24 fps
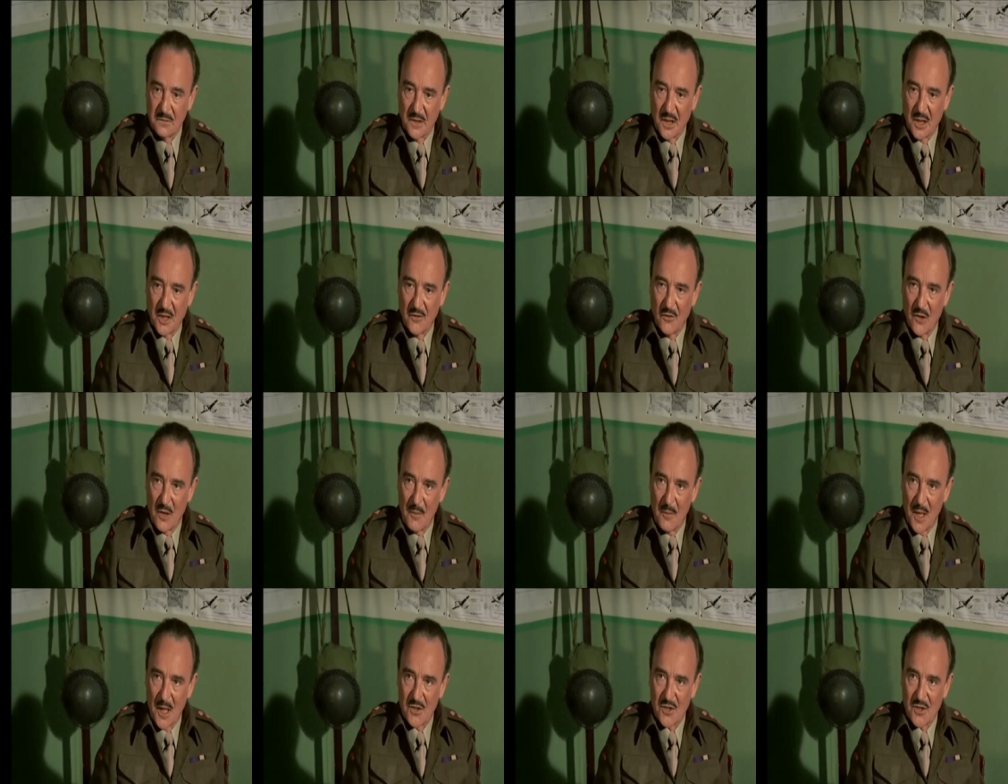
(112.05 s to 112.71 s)
Thank you
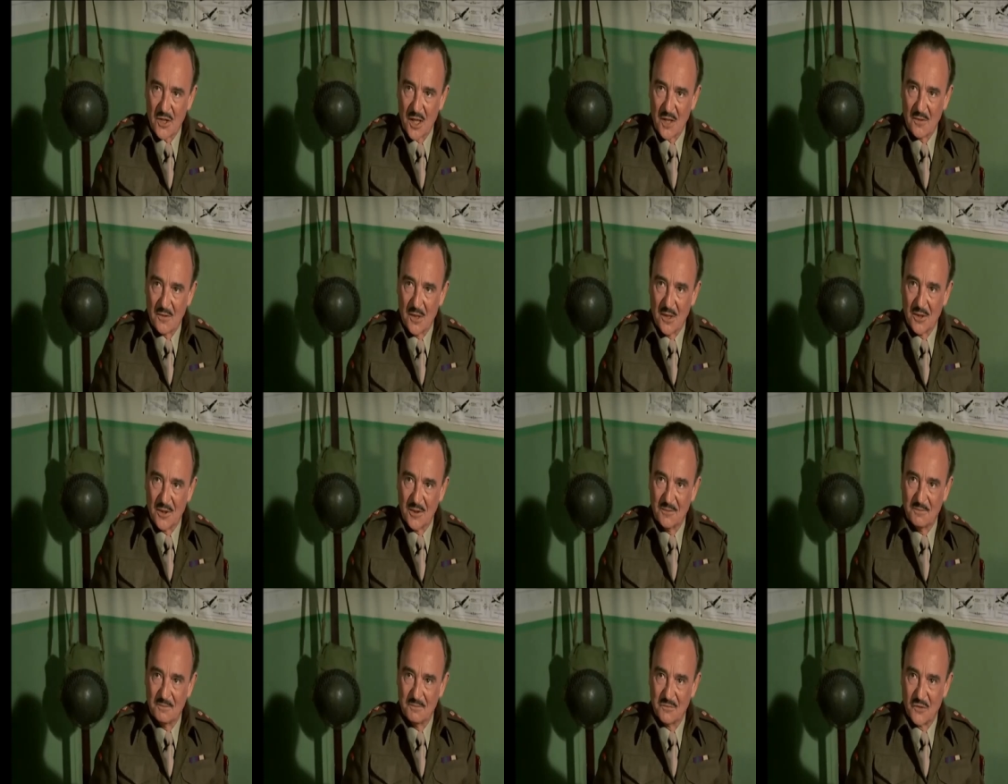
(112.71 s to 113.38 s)
very much, Sergeant
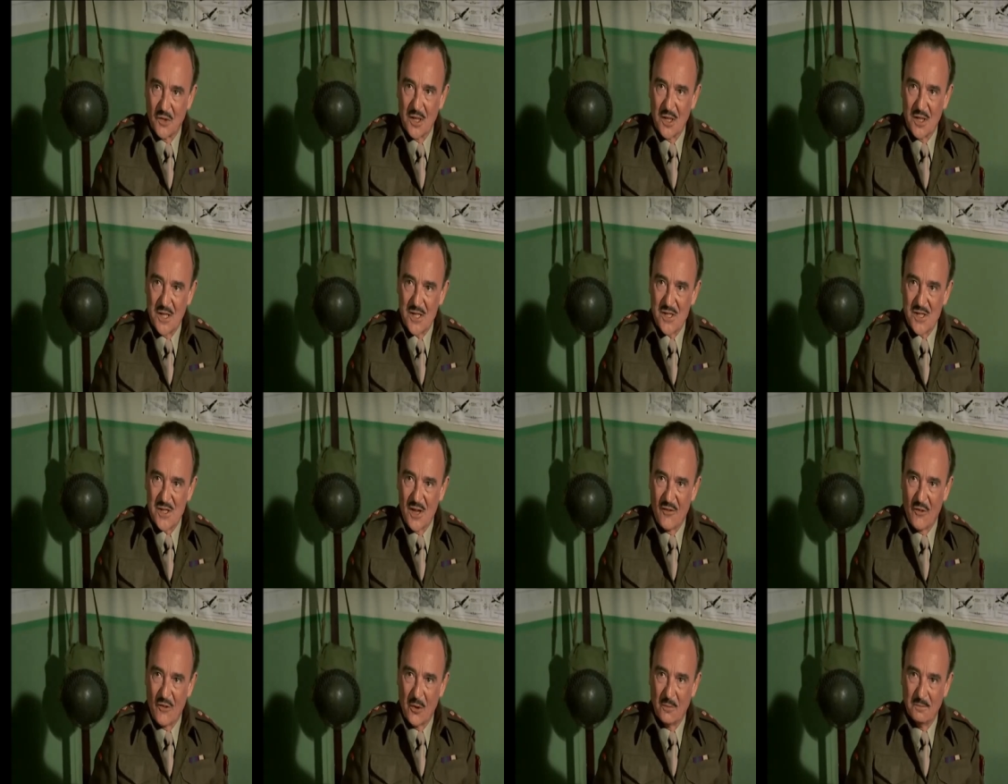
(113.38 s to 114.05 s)
Major. Very
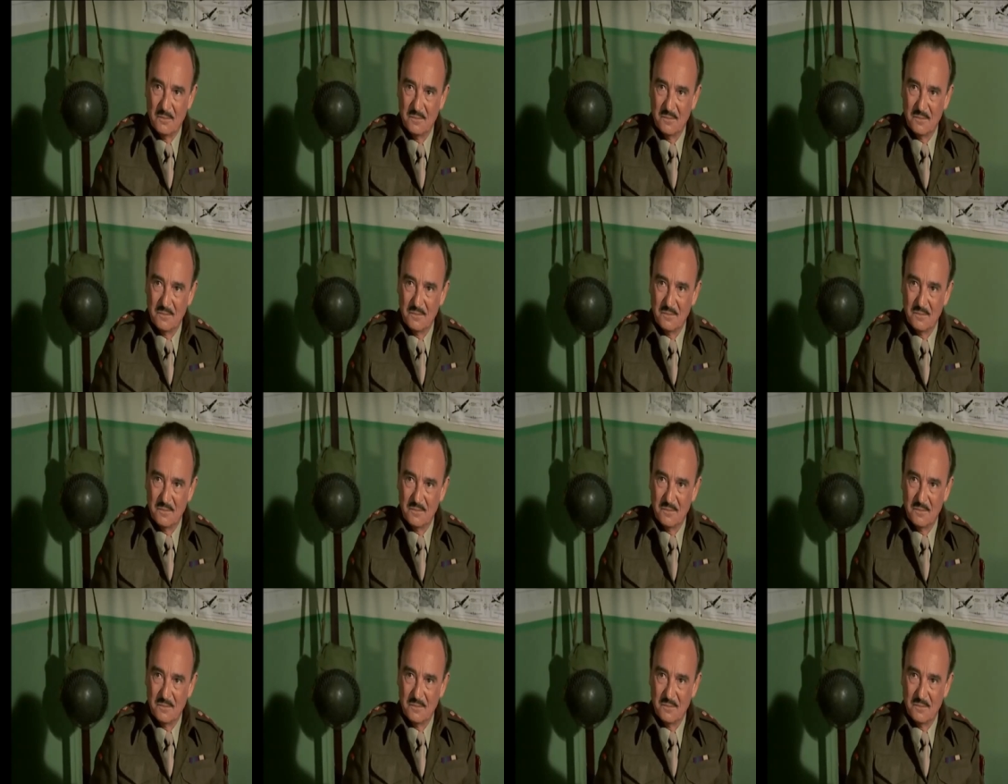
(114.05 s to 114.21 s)
decent of you.